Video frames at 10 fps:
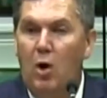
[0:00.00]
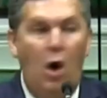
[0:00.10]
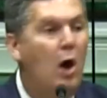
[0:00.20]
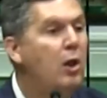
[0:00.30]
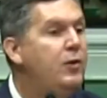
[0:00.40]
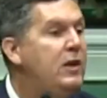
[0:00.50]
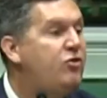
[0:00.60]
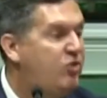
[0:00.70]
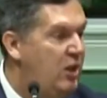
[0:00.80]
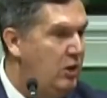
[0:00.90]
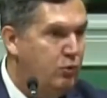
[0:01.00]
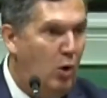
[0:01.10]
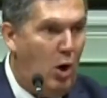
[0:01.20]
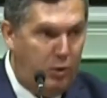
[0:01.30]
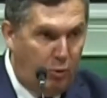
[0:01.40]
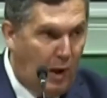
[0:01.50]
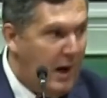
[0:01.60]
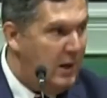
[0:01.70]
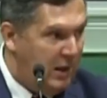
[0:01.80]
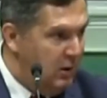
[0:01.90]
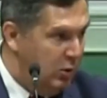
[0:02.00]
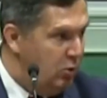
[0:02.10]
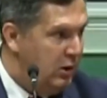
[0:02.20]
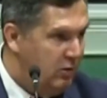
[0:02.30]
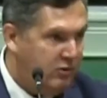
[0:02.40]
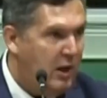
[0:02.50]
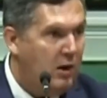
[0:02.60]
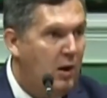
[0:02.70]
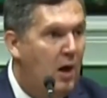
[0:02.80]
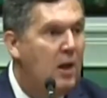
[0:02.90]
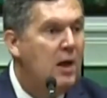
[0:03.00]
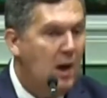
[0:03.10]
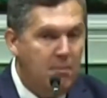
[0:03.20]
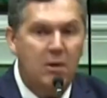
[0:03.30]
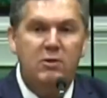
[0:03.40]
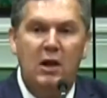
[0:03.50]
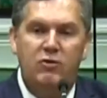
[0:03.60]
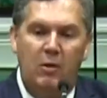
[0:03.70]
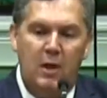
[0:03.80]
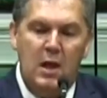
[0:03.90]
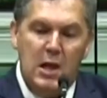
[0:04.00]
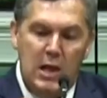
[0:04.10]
All of these cities where all the rioting and looting is taken on. I'm going to tell you something.